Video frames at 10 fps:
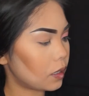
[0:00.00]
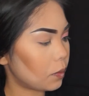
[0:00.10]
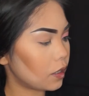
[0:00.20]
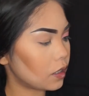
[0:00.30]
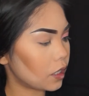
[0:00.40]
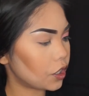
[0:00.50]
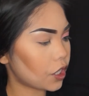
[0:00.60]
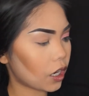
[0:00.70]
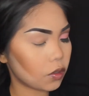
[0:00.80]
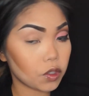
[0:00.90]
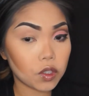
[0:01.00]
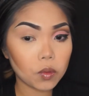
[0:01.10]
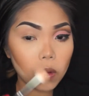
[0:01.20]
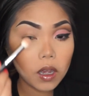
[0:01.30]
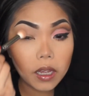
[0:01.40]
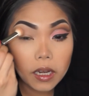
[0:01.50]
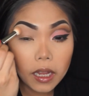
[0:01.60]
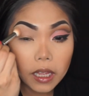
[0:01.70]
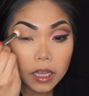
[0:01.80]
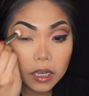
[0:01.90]
Dipping into the shadow Swine
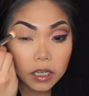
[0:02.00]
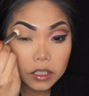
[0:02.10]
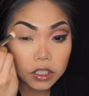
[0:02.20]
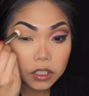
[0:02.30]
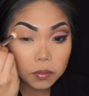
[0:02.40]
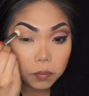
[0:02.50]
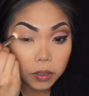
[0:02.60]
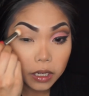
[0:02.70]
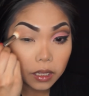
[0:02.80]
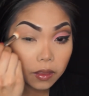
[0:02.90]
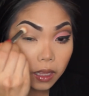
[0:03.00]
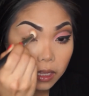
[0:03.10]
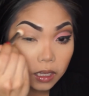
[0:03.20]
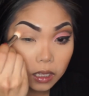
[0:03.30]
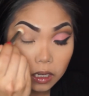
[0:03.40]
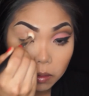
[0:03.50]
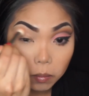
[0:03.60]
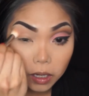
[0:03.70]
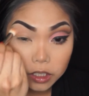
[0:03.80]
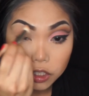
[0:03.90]
and just putting that in
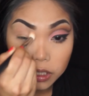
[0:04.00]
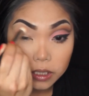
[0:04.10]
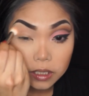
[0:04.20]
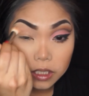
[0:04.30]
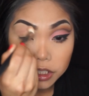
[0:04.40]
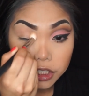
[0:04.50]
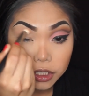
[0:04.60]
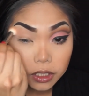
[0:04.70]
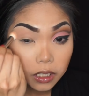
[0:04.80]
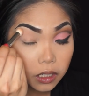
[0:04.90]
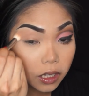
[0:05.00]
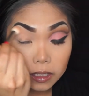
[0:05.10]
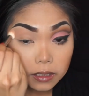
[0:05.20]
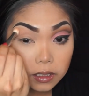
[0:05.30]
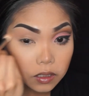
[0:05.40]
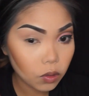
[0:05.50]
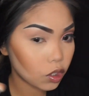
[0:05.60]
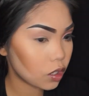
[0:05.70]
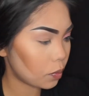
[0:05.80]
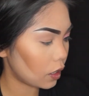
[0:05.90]
my transition. And this is
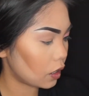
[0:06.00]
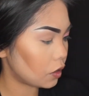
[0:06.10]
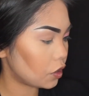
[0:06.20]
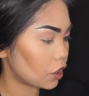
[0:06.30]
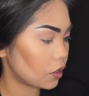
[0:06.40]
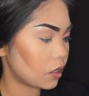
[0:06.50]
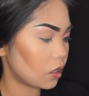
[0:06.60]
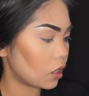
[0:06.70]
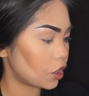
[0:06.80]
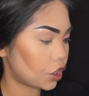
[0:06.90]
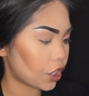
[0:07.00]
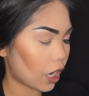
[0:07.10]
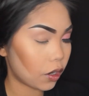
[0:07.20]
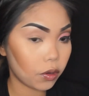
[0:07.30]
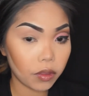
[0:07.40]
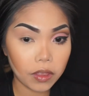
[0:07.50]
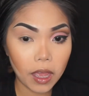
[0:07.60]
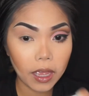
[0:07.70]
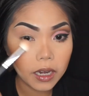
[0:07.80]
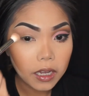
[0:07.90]
going to be just a shadow
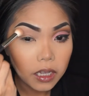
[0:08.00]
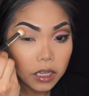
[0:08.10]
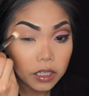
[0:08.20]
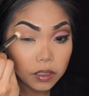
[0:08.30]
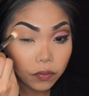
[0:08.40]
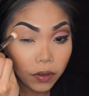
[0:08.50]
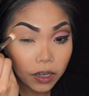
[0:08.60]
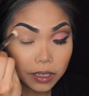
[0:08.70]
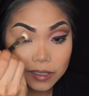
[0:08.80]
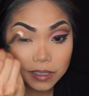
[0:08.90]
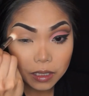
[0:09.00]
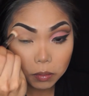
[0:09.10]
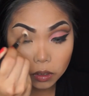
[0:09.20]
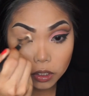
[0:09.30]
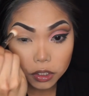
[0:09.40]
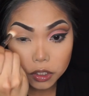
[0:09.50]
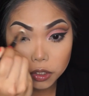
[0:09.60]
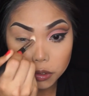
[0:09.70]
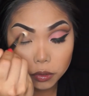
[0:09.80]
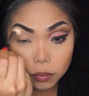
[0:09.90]
that is very similar
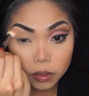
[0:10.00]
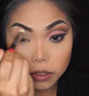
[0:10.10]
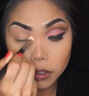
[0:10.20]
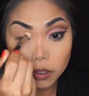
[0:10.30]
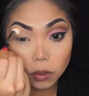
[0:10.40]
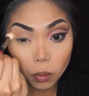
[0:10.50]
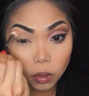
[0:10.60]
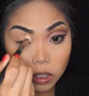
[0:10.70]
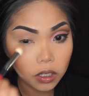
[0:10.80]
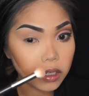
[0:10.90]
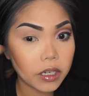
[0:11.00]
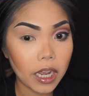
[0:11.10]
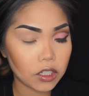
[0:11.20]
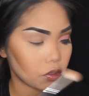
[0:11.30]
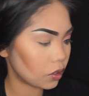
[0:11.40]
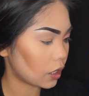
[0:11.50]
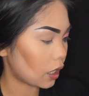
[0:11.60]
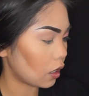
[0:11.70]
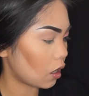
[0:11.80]
to your natural skin